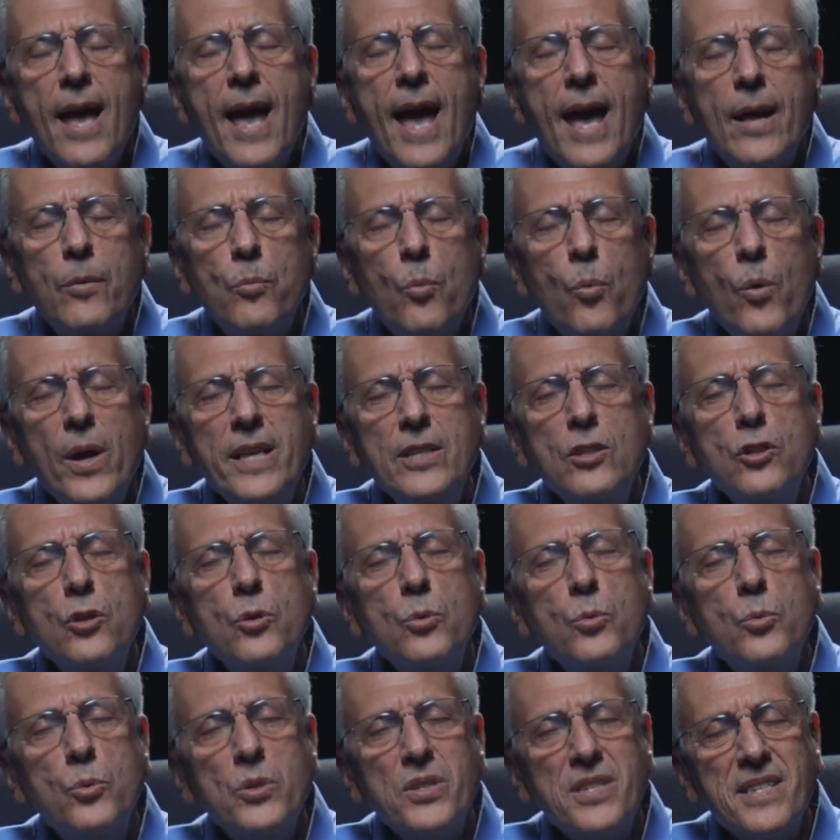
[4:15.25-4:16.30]
And when
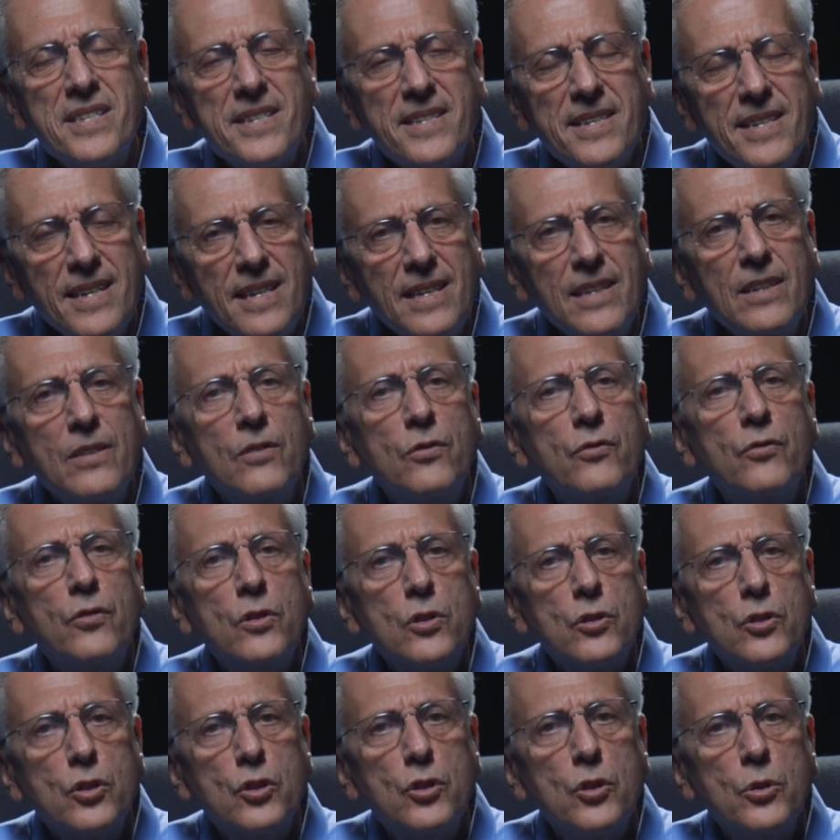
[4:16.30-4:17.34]
you receive
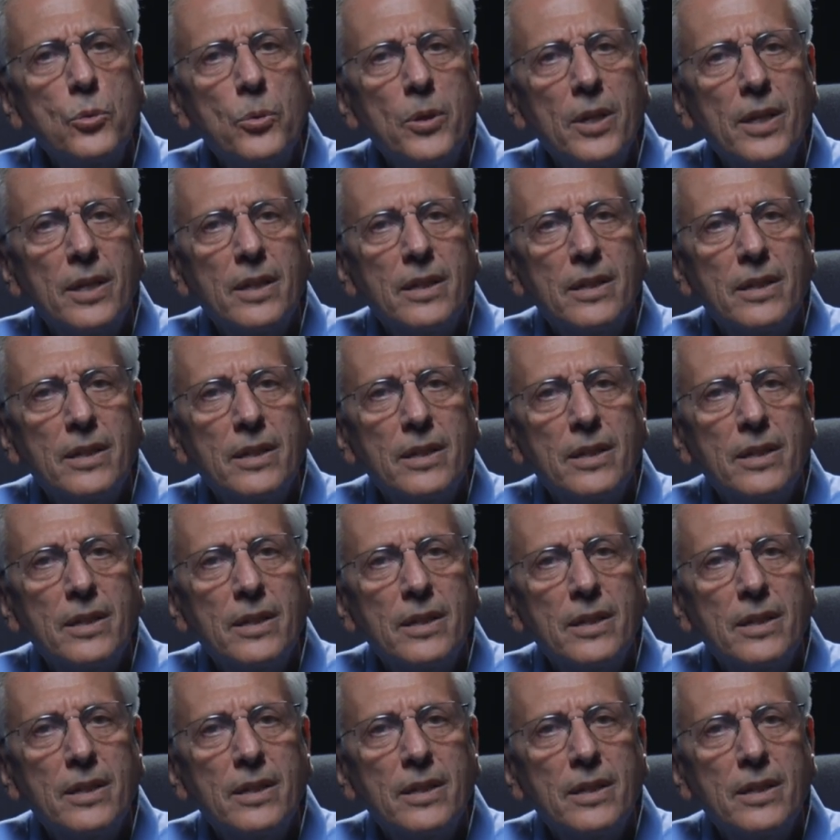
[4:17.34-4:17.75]
Yeshua,